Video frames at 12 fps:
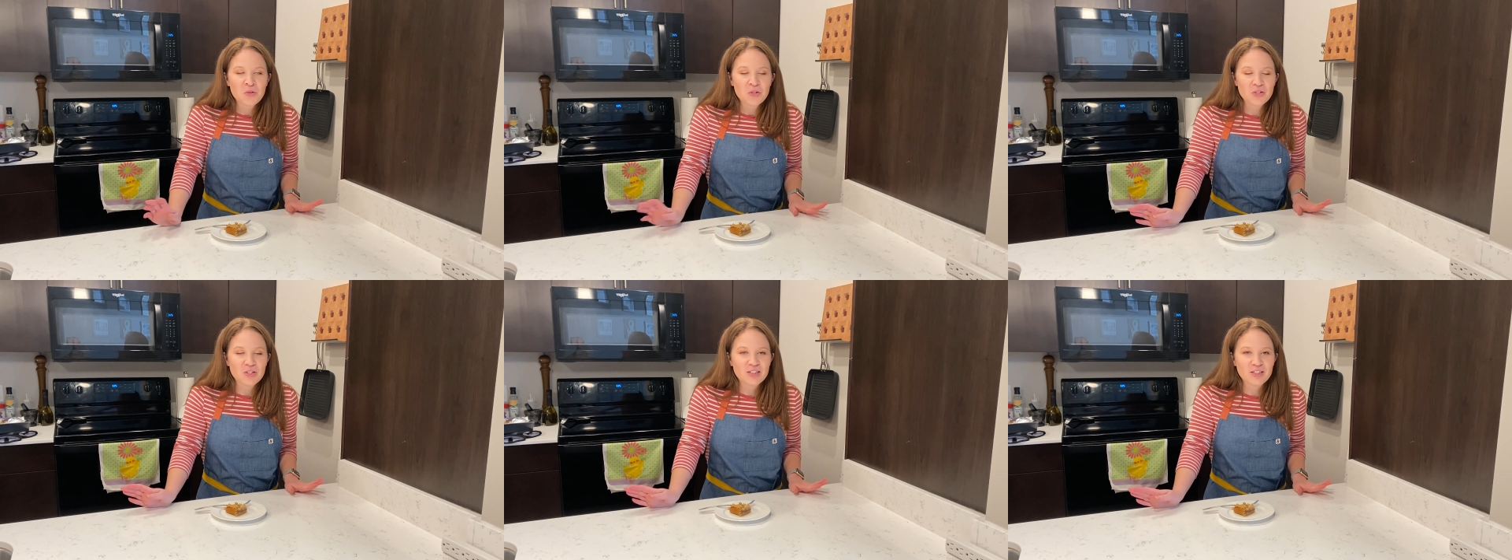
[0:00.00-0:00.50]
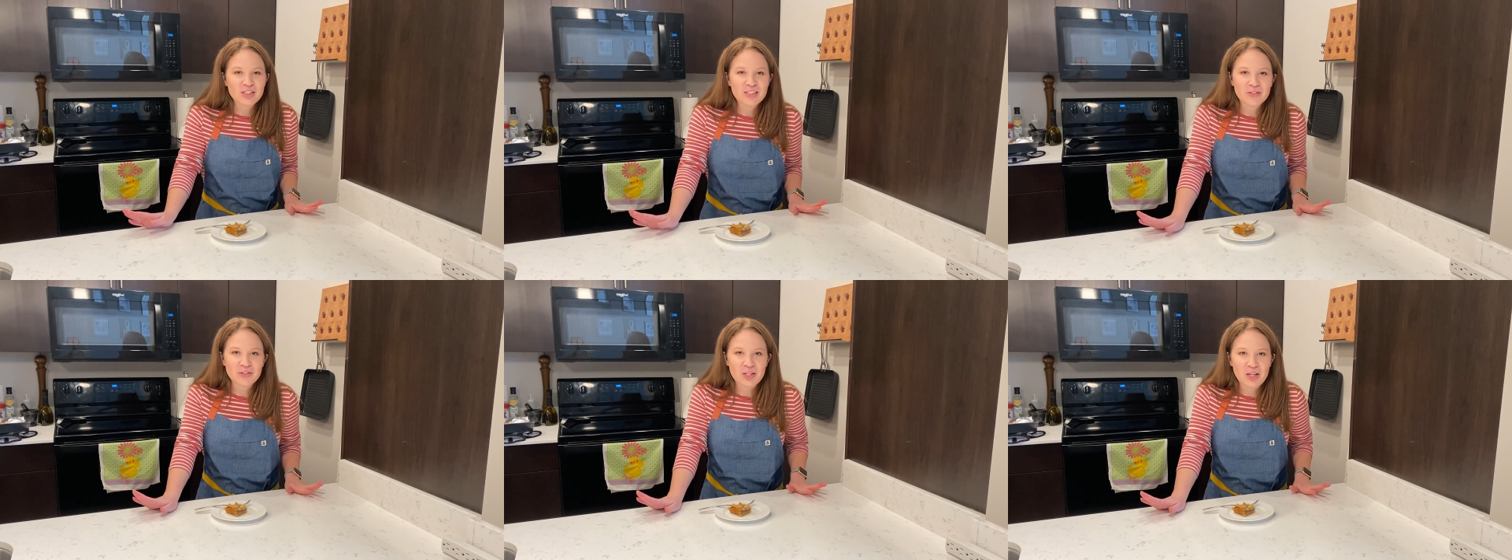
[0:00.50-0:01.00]
So you'll see
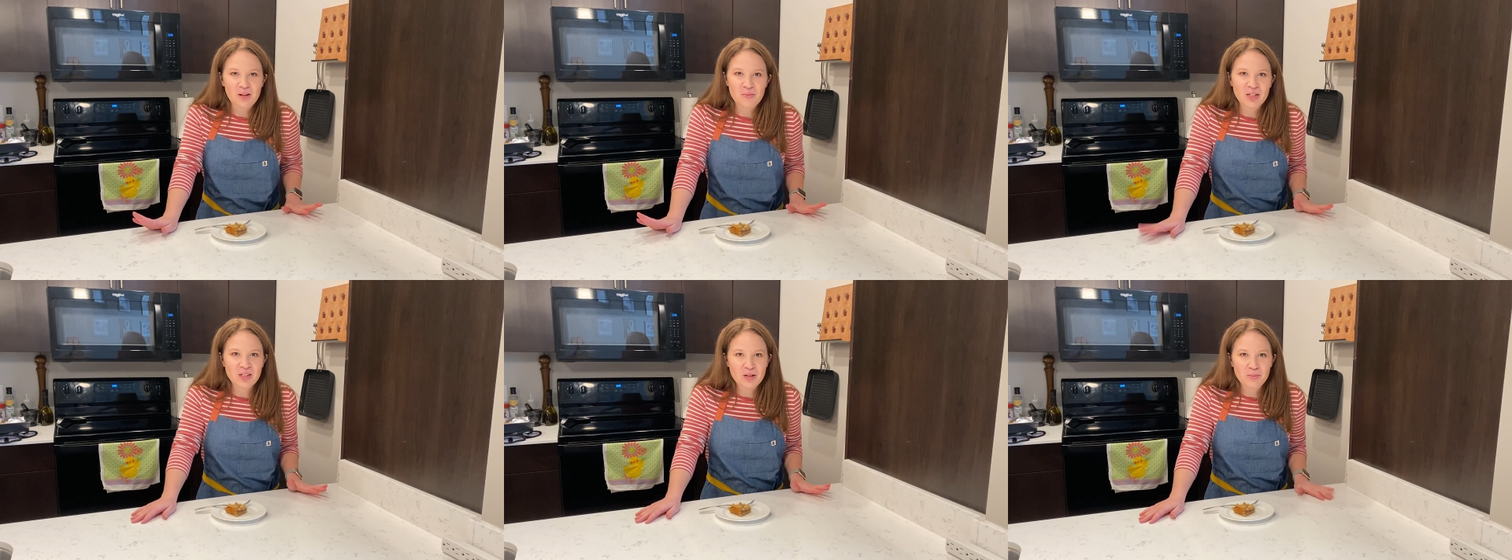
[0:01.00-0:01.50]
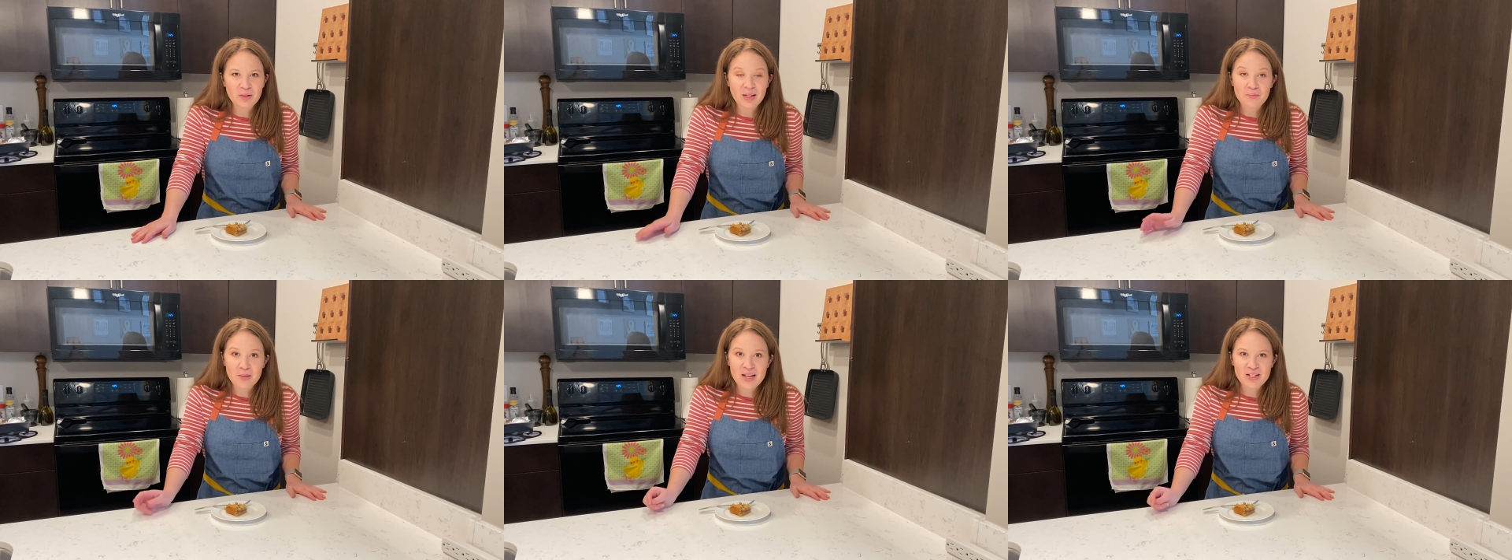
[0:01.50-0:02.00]
it was a little bit crumbly
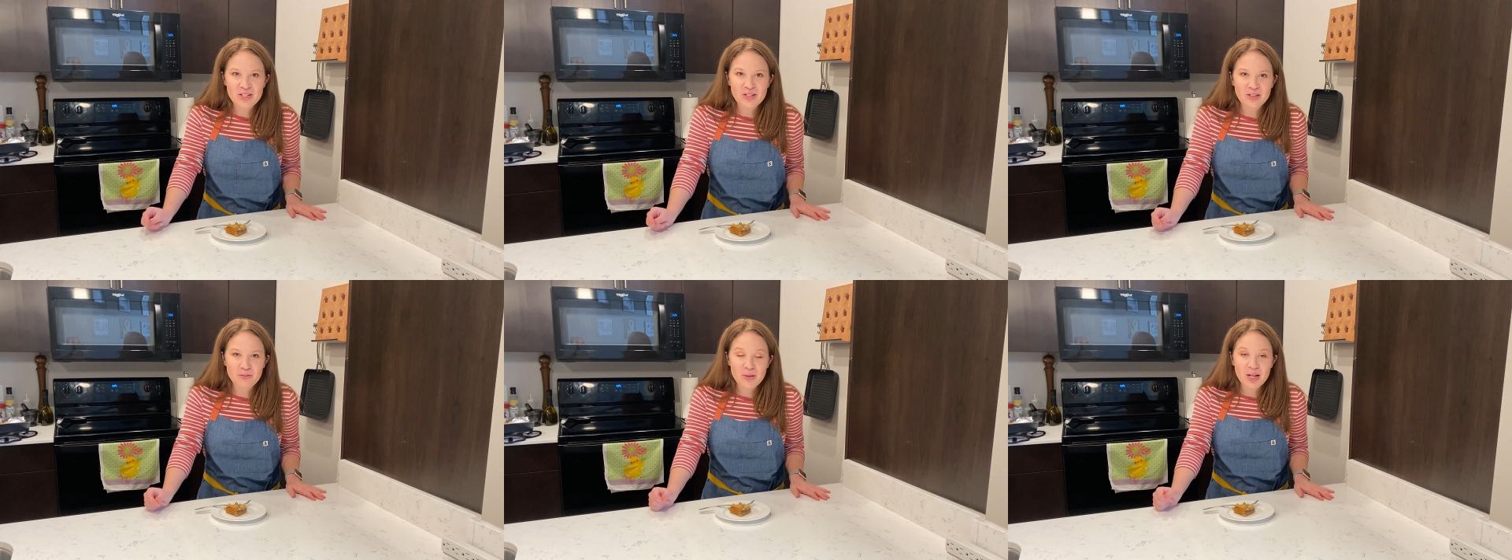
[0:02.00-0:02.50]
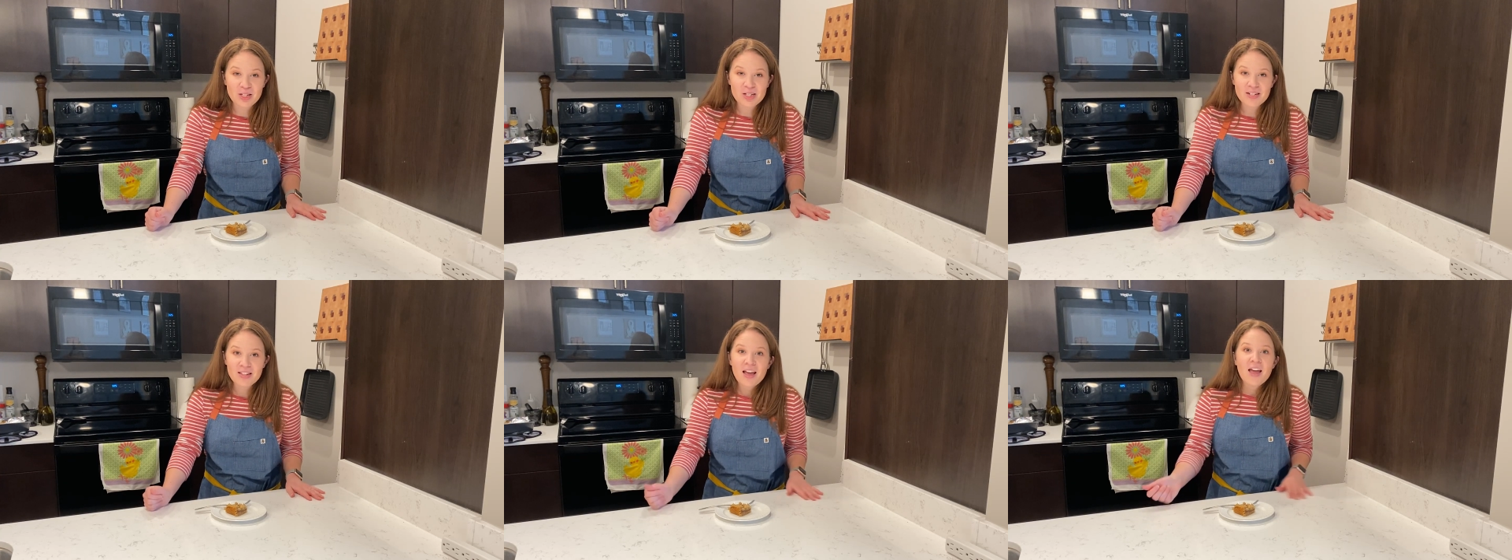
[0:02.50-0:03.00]
in my Instagram pictures.